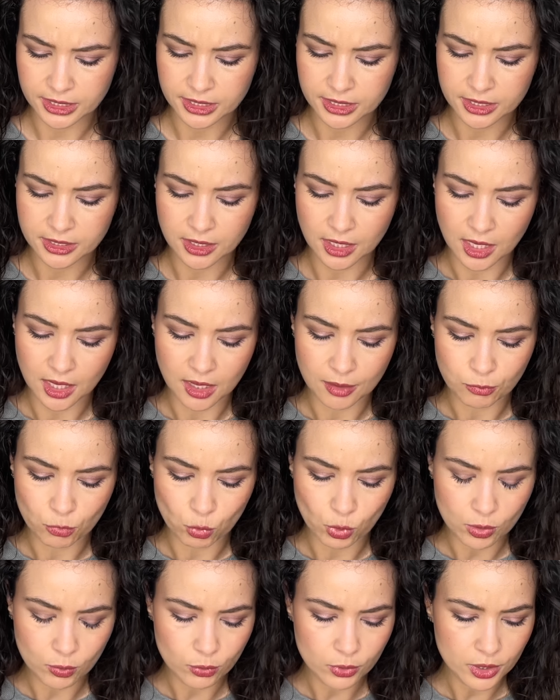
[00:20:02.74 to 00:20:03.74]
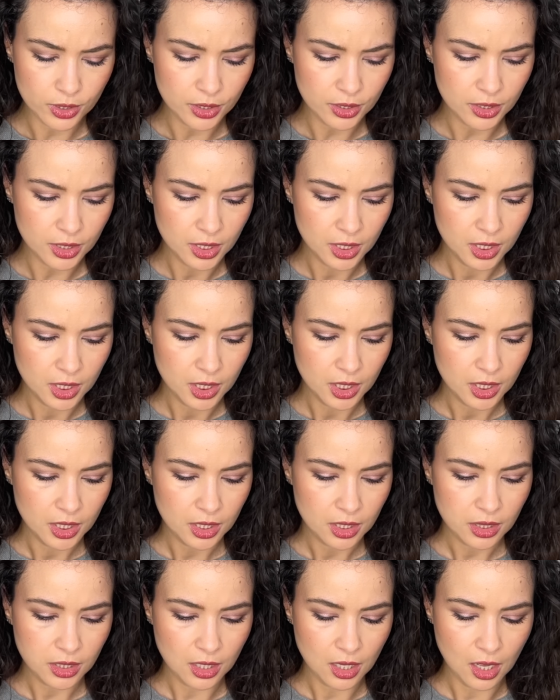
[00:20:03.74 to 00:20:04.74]
did. What were
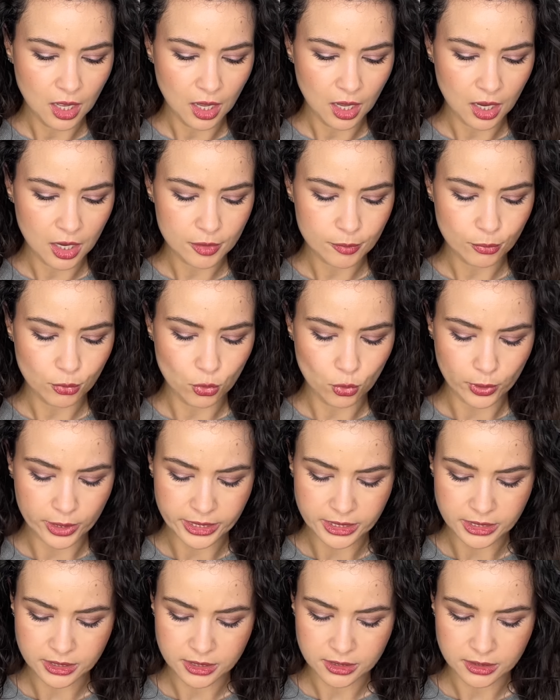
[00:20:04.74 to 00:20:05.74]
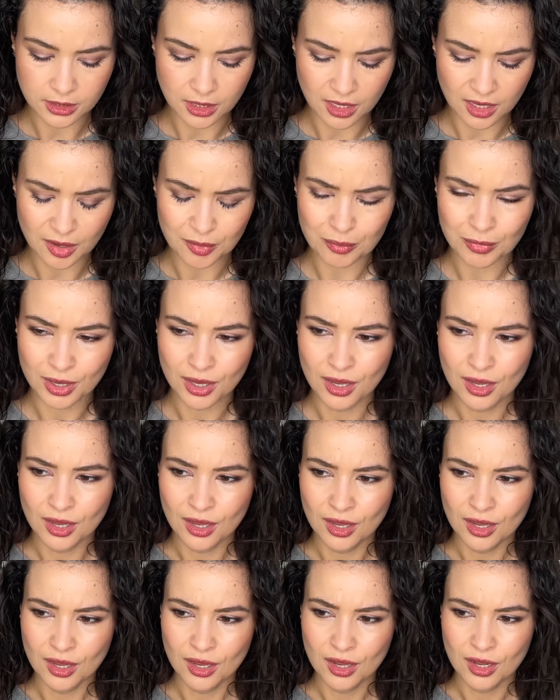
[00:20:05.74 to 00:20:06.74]
the hot points? The
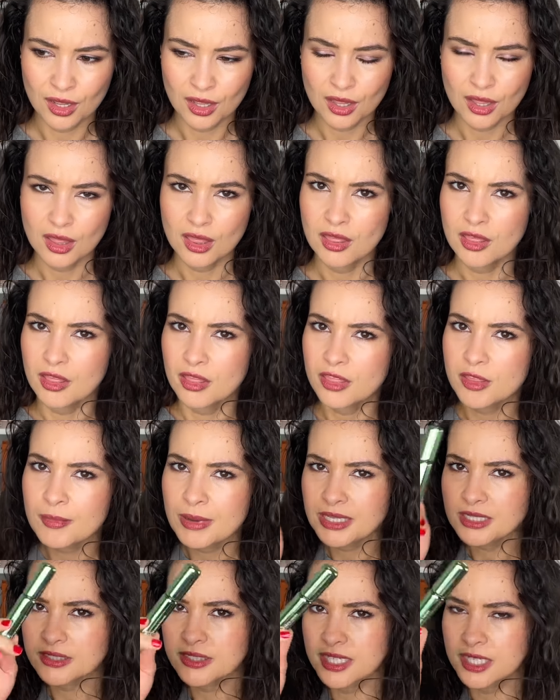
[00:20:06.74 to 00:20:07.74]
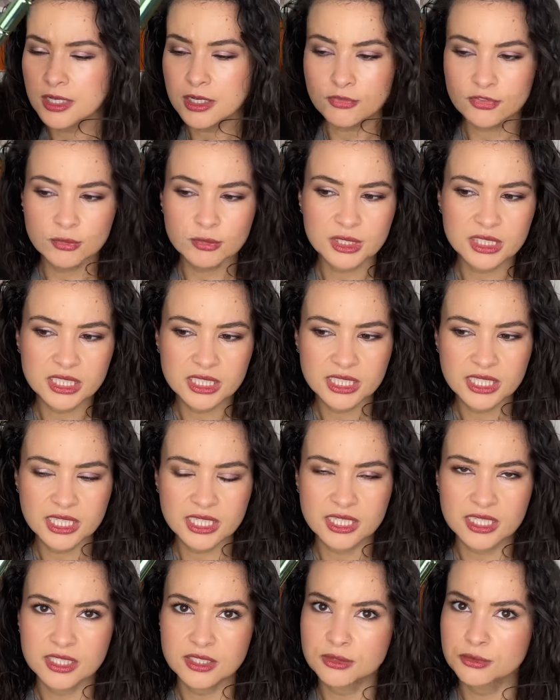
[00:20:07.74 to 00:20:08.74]
mascara from
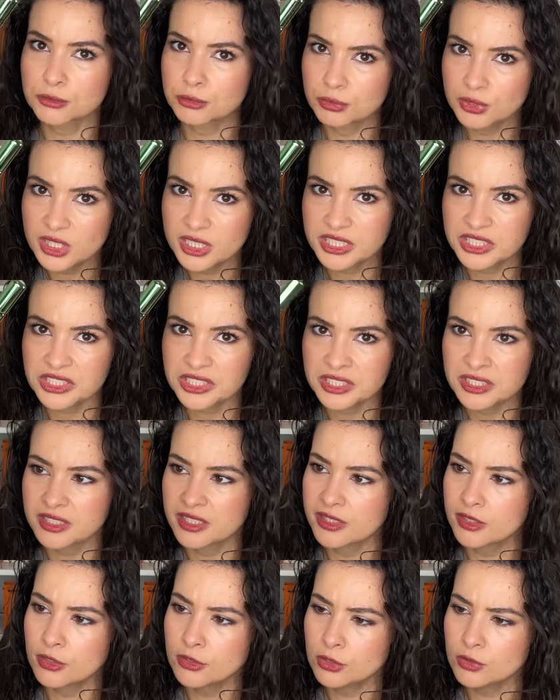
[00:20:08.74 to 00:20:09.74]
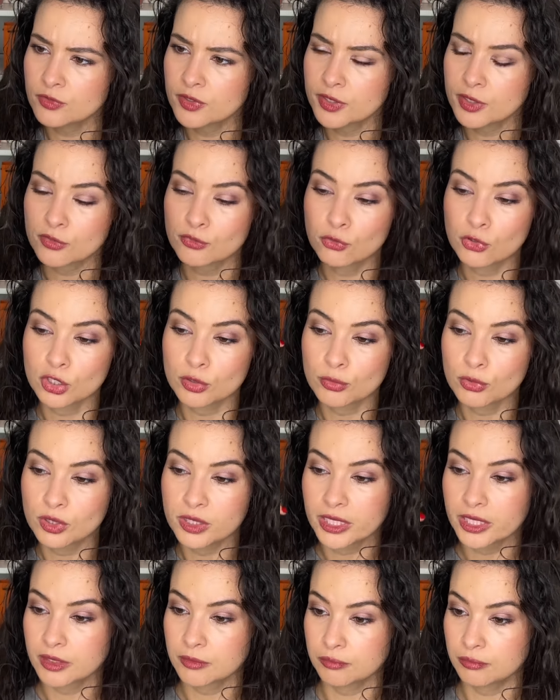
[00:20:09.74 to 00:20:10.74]
Clinique is really good and also very affordable.
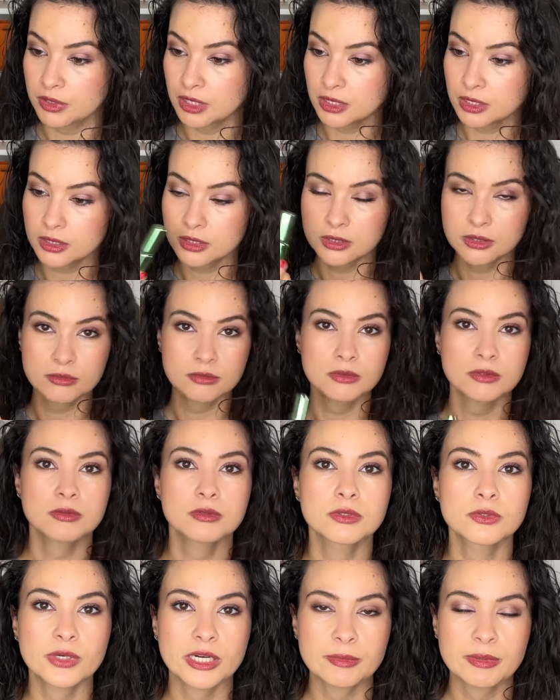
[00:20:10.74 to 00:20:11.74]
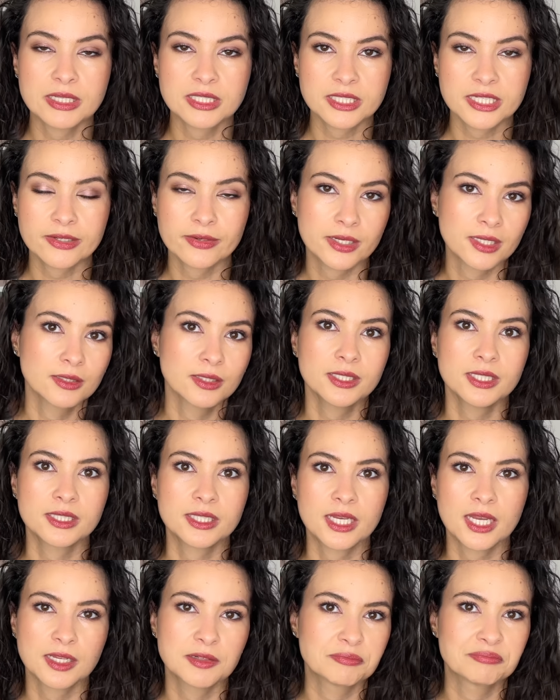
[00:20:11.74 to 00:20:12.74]
Like, this is great mascara. Look at
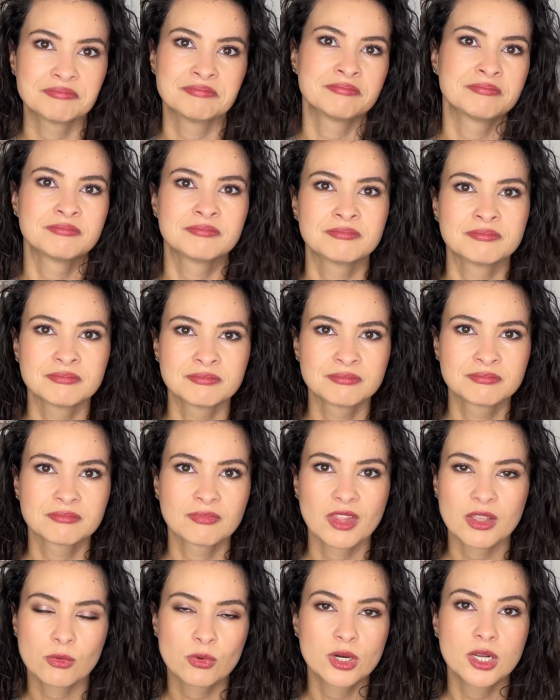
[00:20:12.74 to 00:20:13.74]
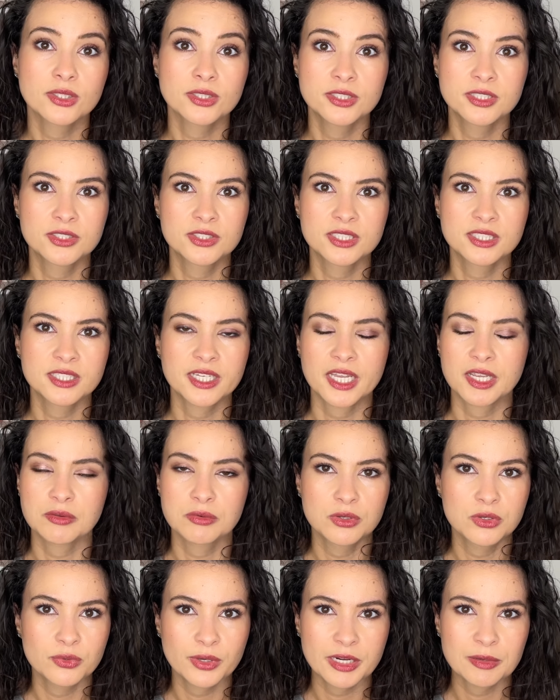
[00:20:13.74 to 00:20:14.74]
that. Like, what else is there to
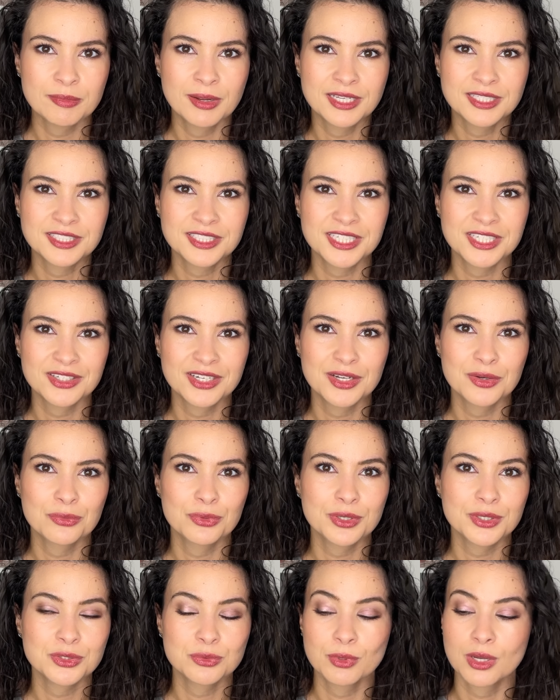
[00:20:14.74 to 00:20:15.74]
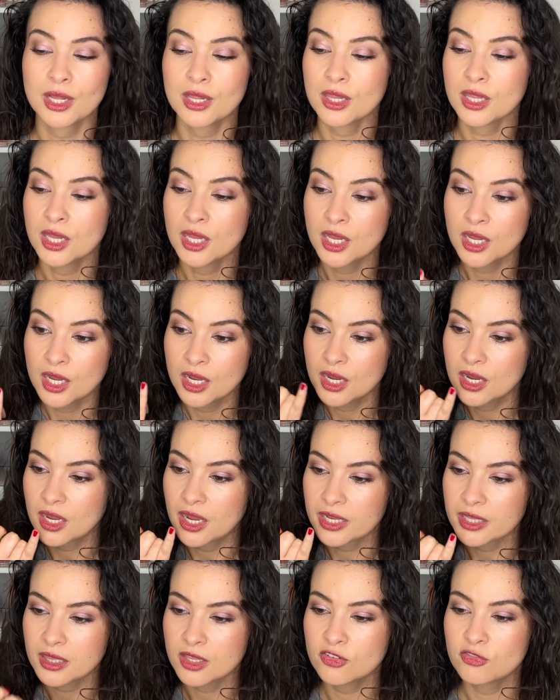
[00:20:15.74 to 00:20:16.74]
say? Great mascara. It works well.
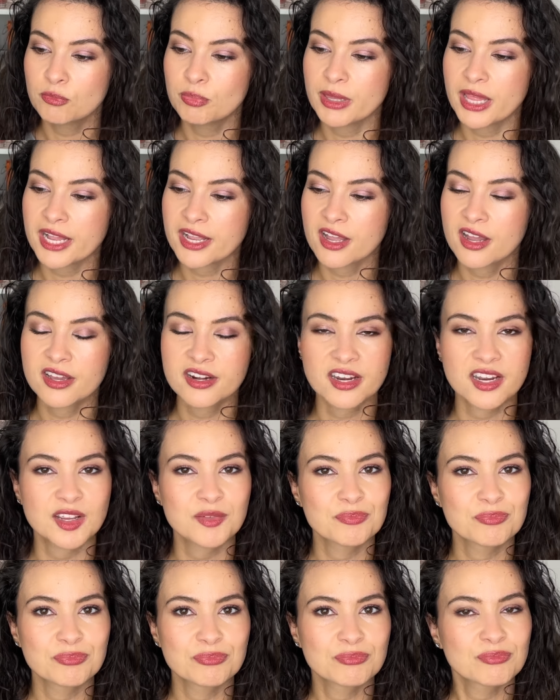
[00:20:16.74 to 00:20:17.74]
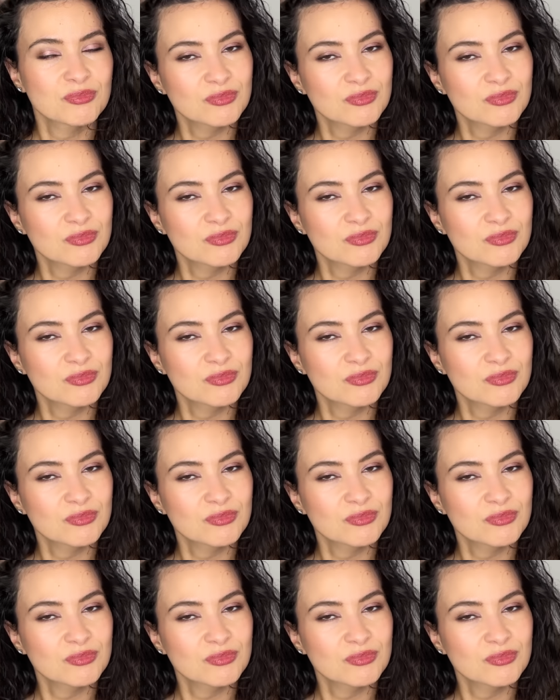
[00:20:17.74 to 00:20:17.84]
I love Black Honey.